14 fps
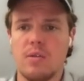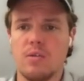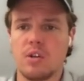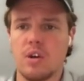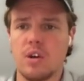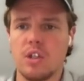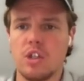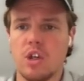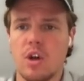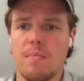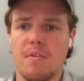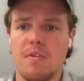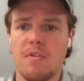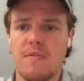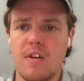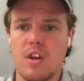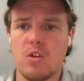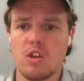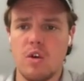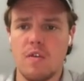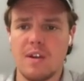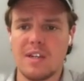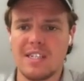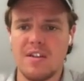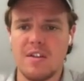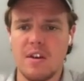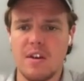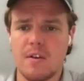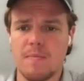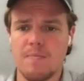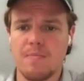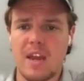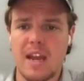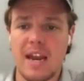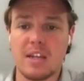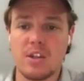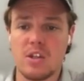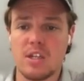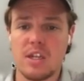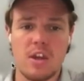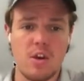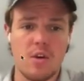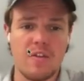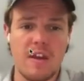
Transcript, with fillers: was going to jump the videos over to Synthesia. And as you see here, they've